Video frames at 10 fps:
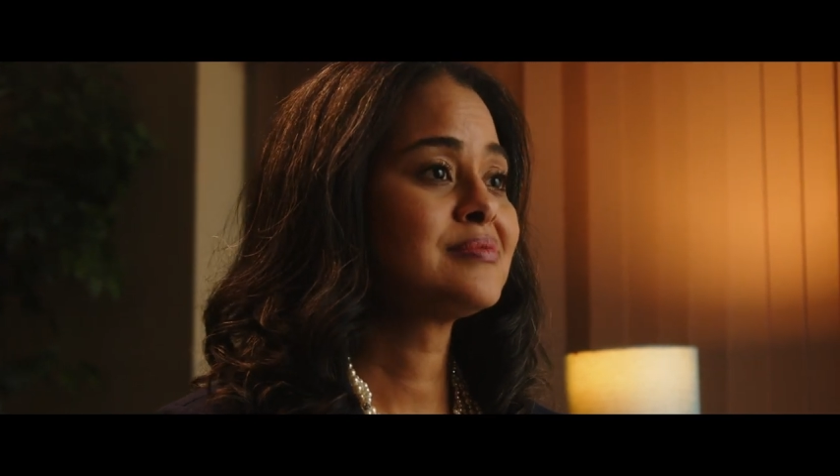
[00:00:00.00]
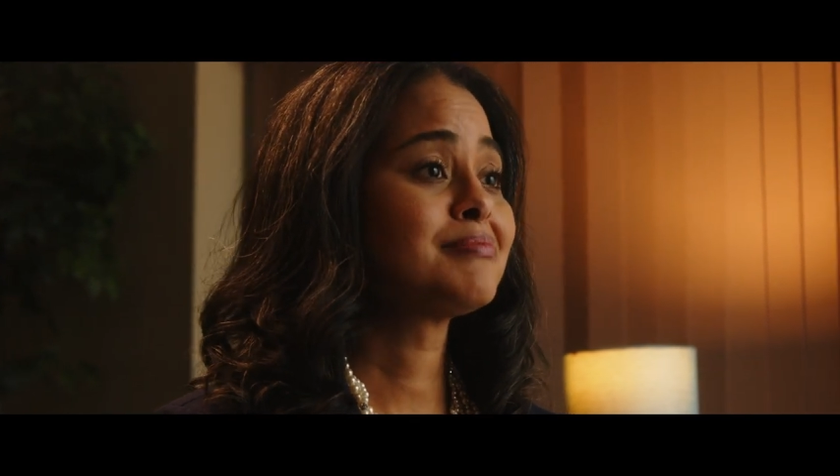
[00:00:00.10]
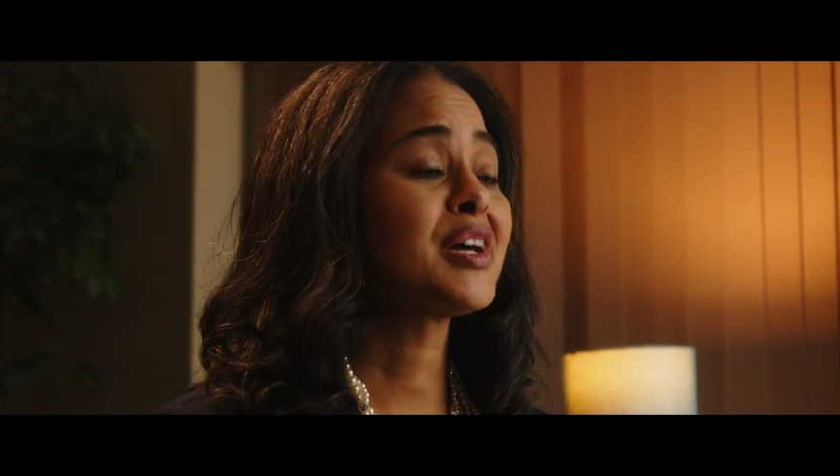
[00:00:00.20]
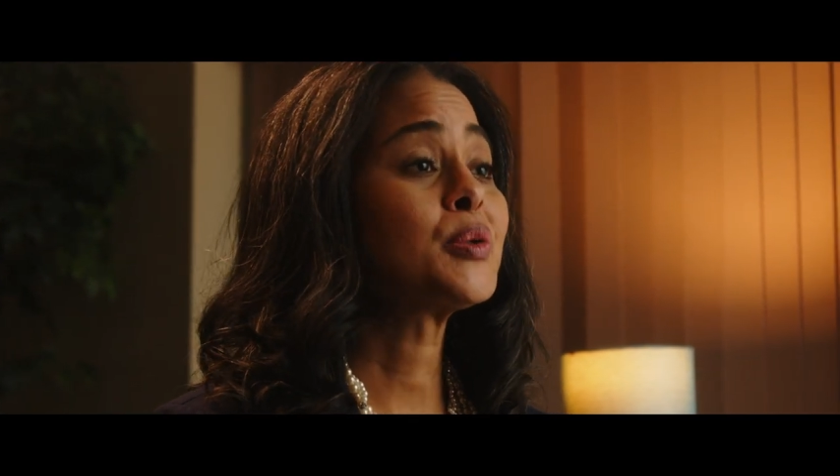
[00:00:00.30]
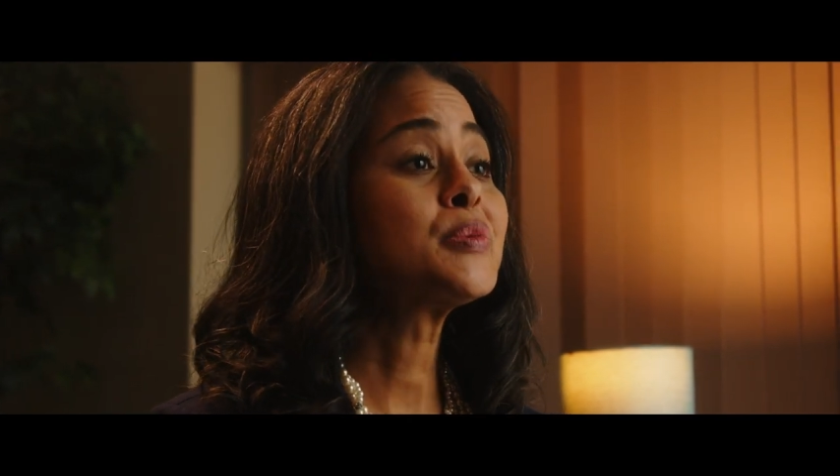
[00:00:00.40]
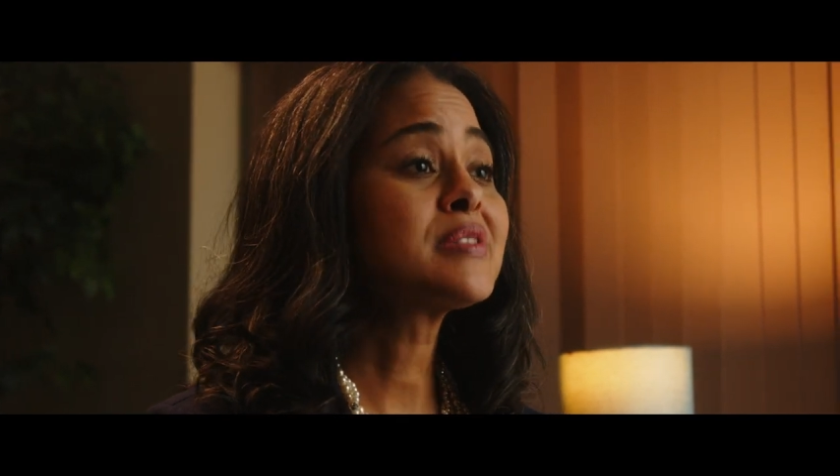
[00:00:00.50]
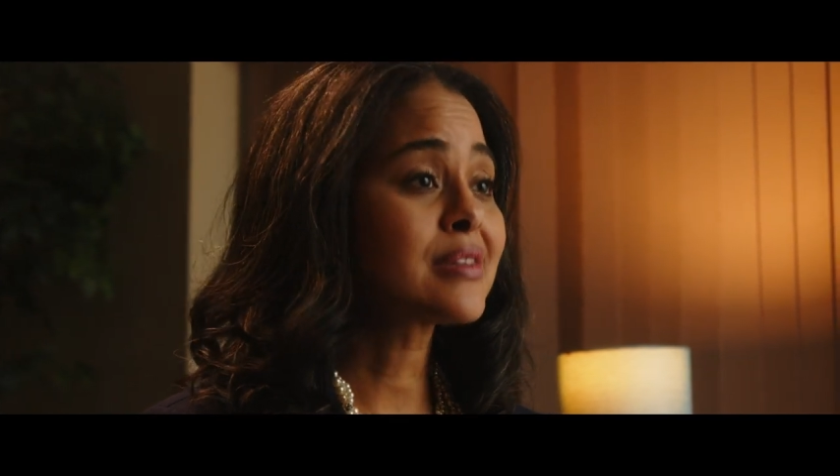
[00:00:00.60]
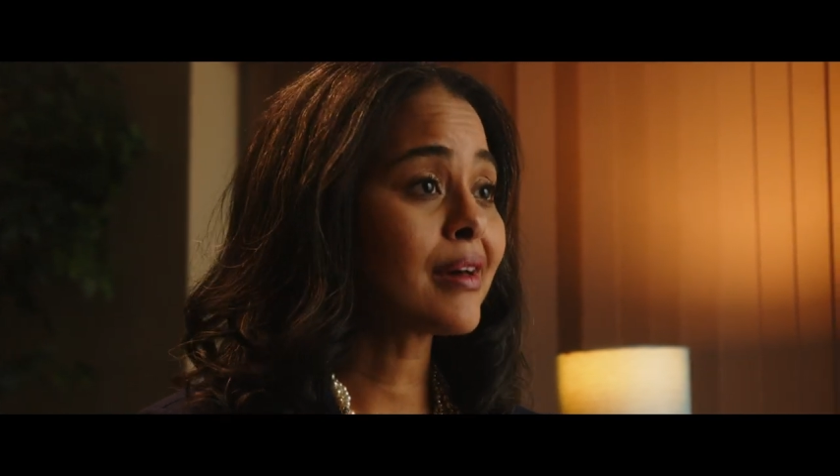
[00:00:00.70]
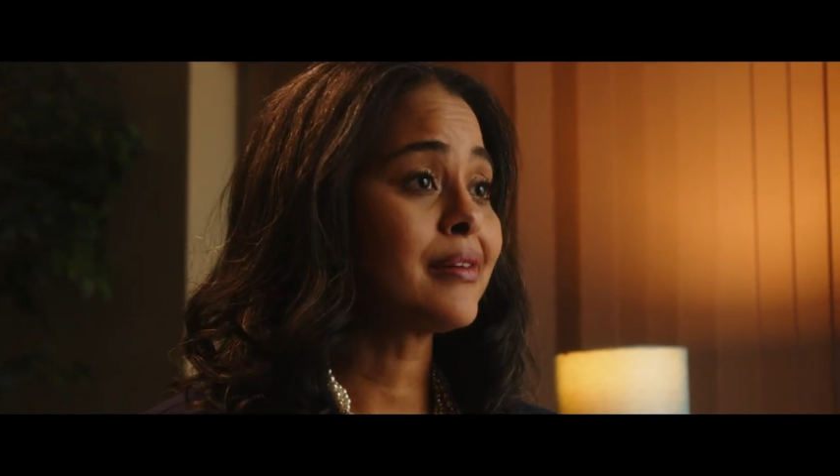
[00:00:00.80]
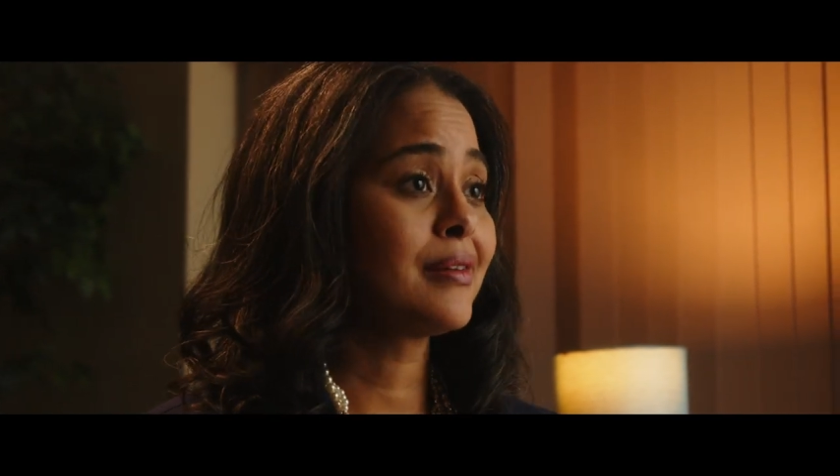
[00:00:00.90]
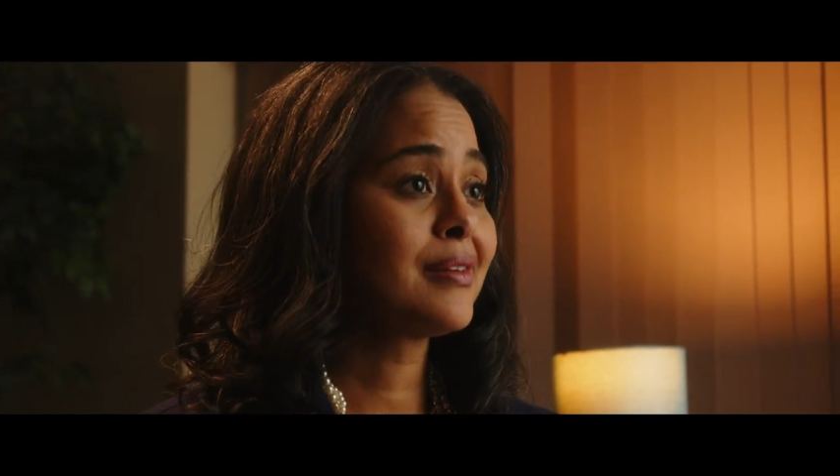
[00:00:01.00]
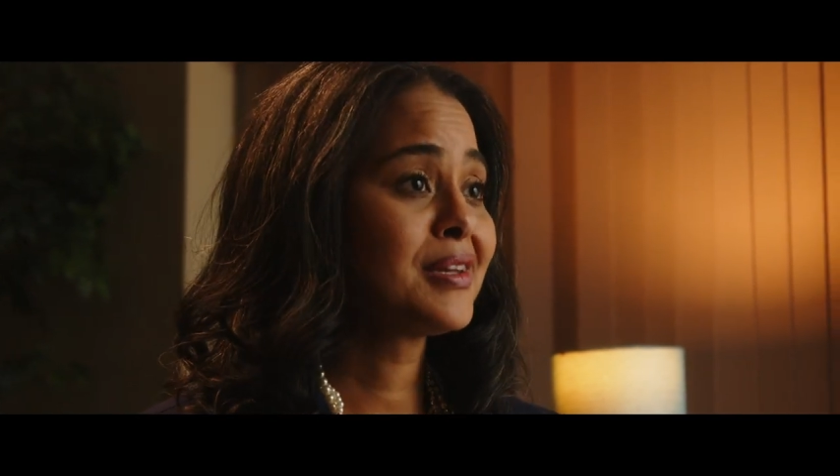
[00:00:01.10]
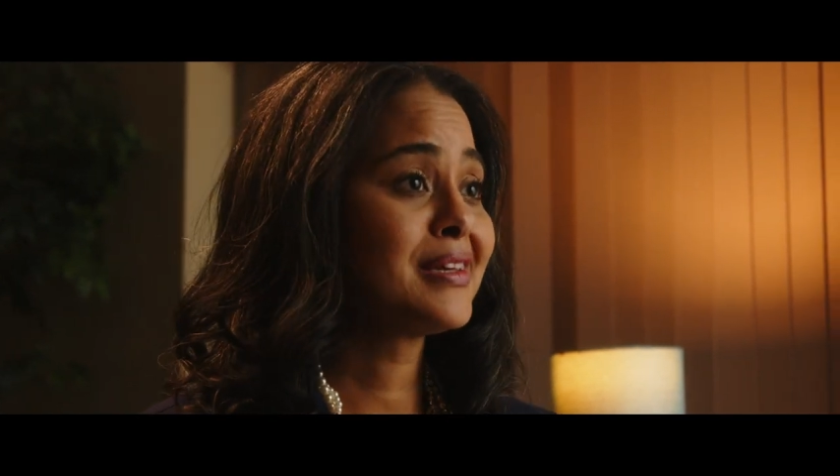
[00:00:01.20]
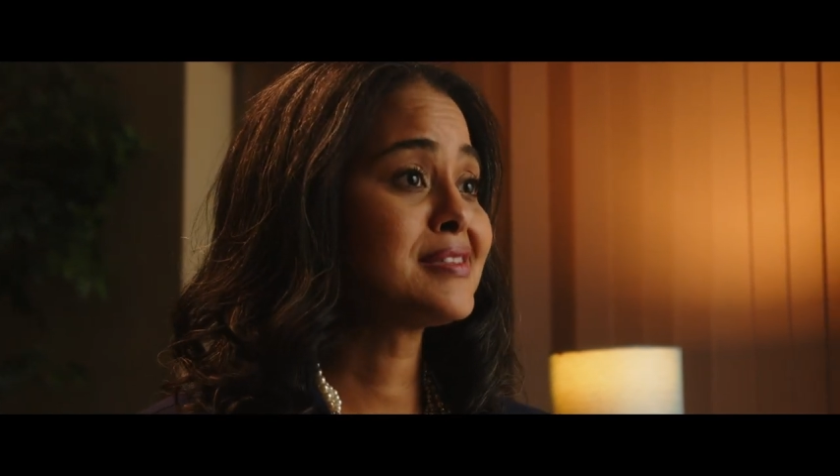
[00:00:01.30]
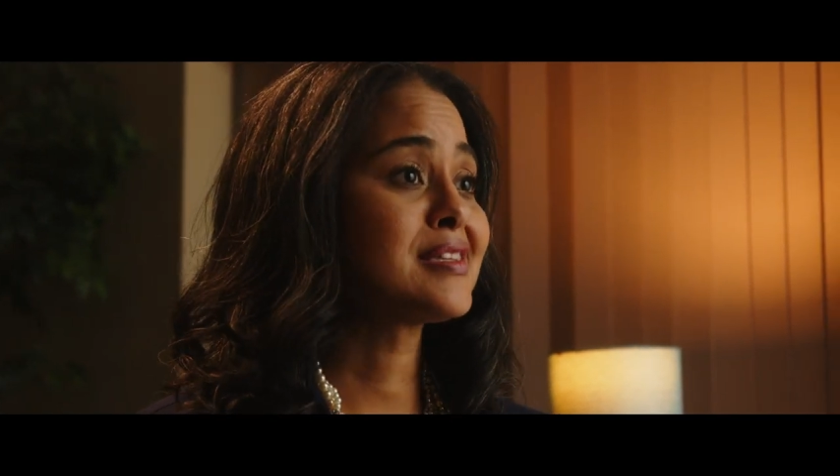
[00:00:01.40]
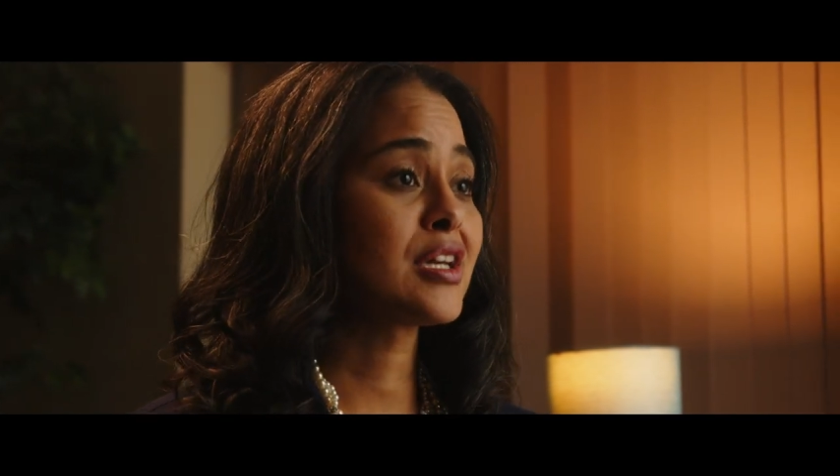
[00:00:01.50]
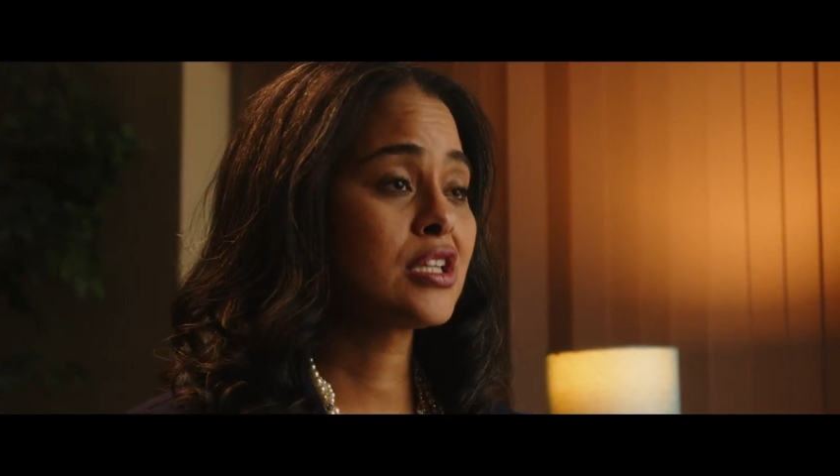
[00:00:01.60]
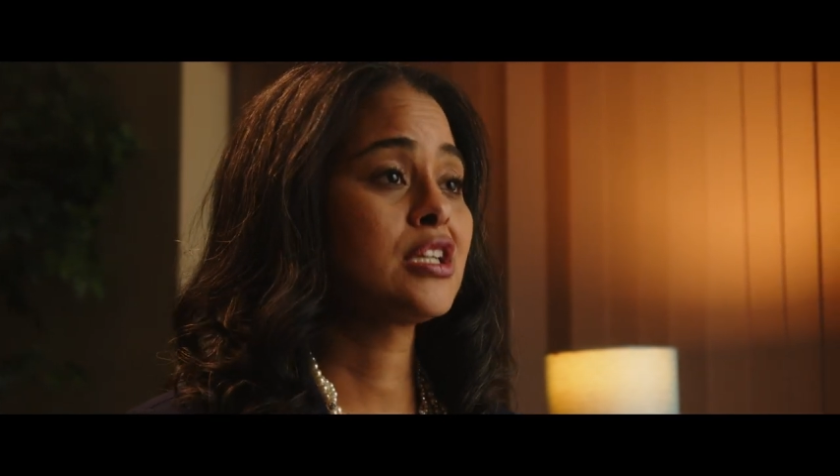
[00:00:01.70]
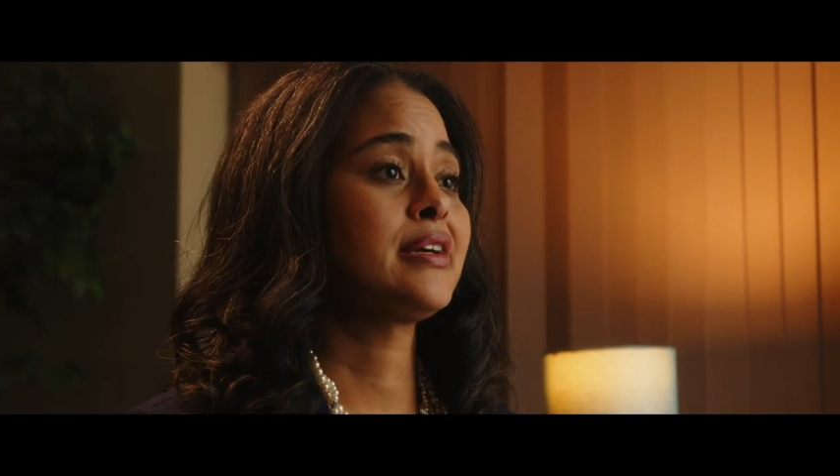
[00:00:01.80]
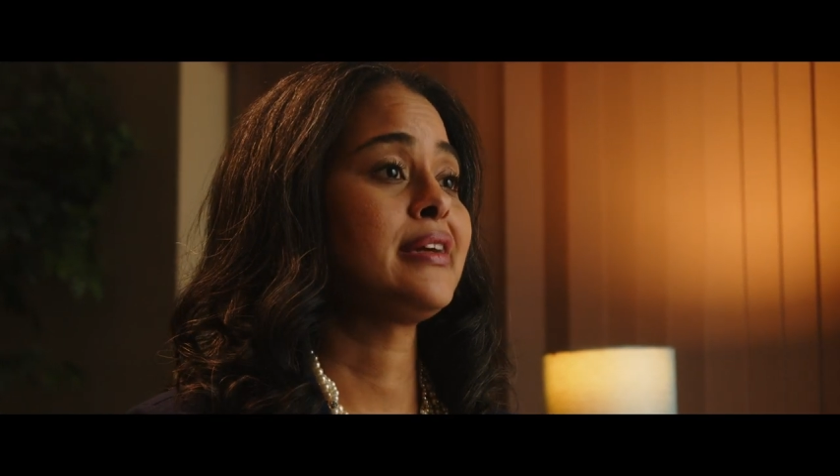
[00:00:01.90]
My own son in
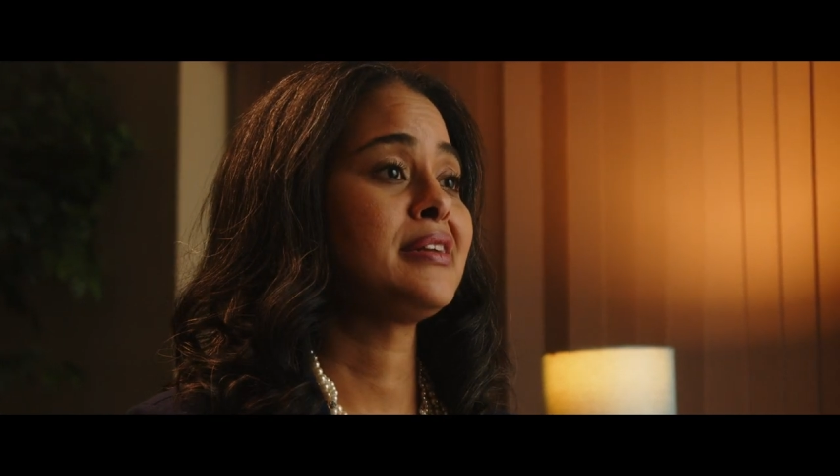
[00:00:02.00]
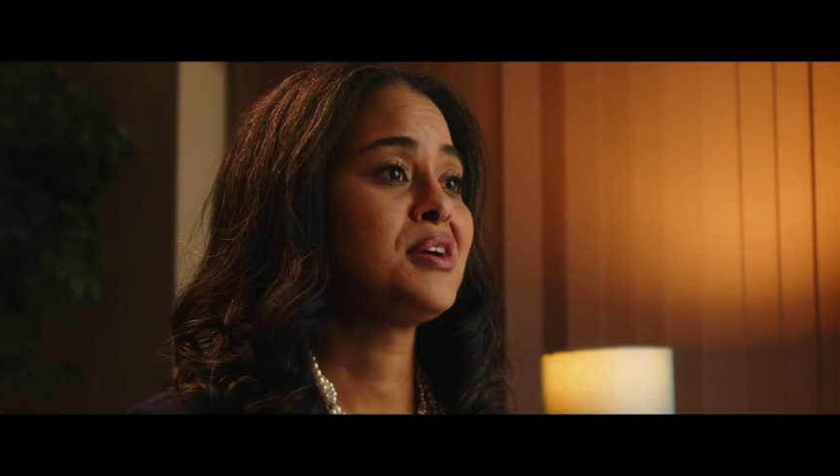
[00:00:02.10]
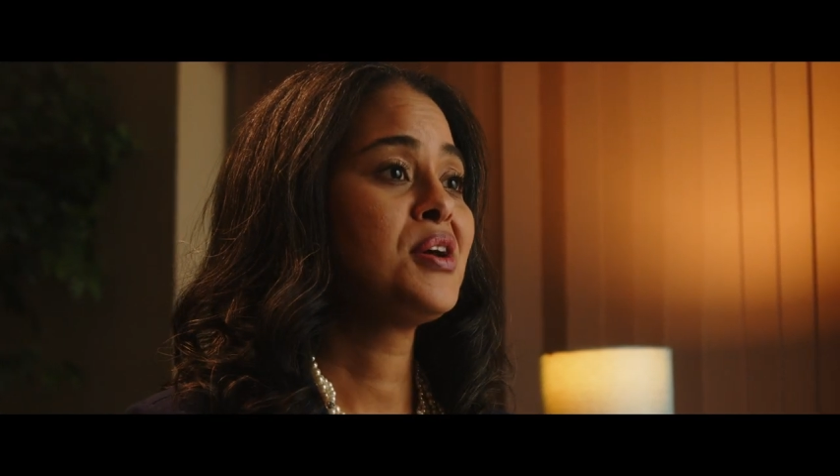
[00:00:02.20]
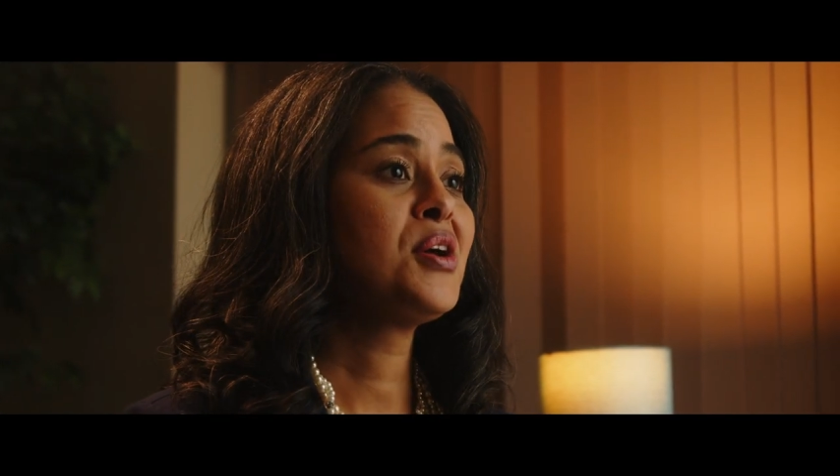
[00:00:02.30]
second grade